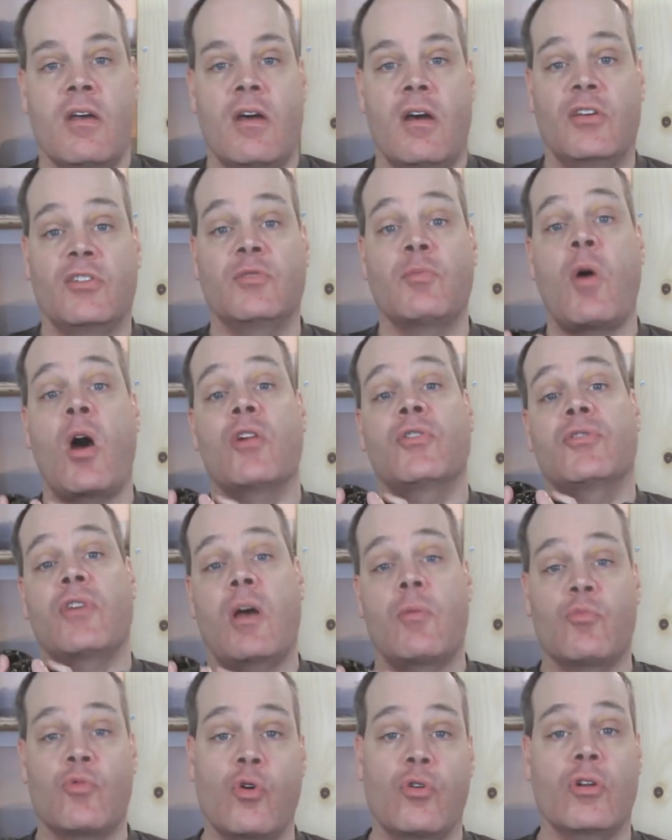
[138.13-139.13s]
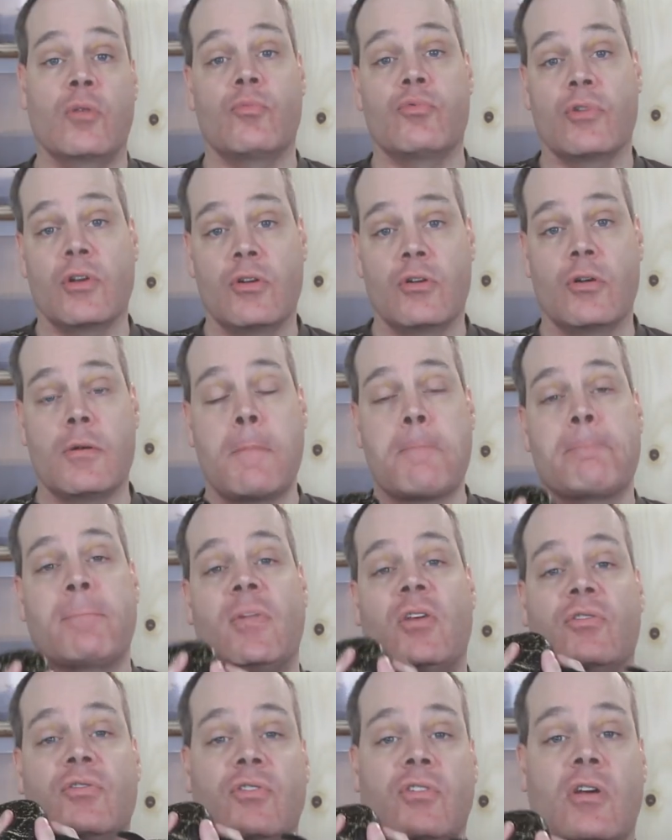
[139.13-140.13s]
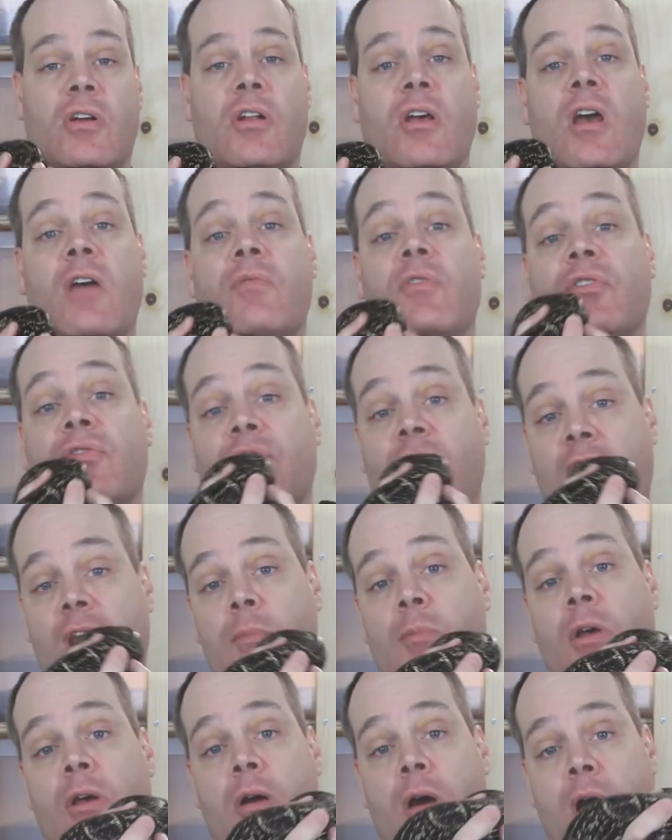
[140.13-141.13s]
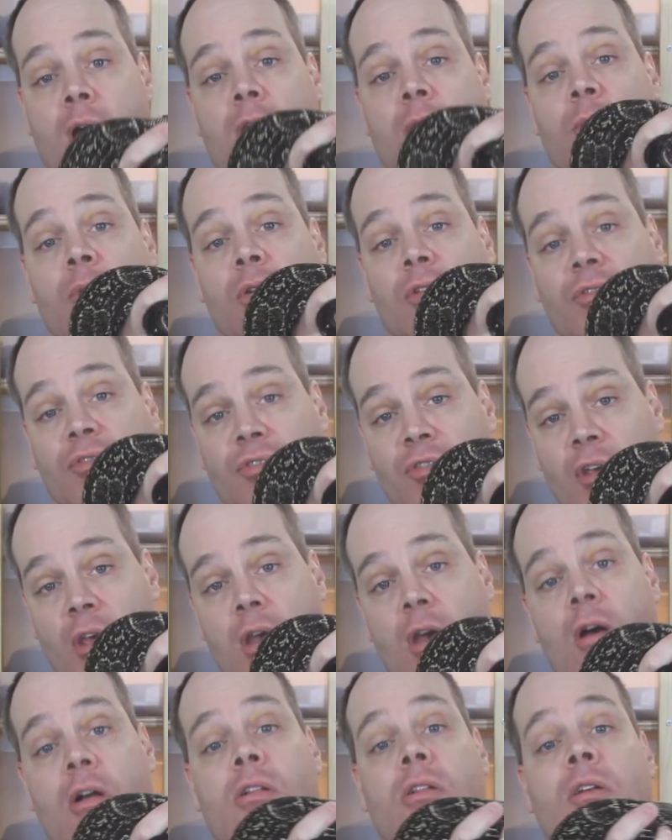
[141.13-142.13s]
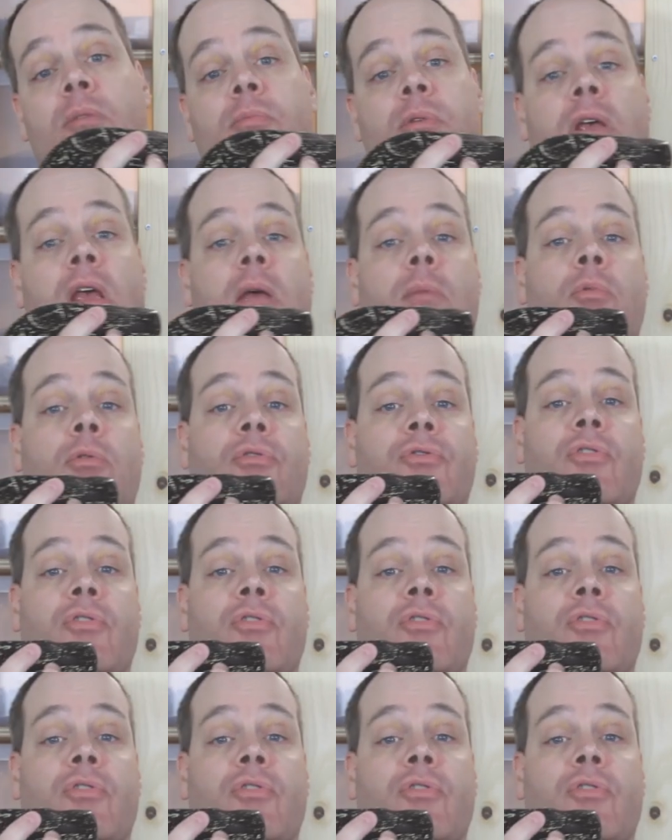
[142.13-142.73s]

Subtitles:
A small-time rodent breeder isn't going to have the same economy of scale and be able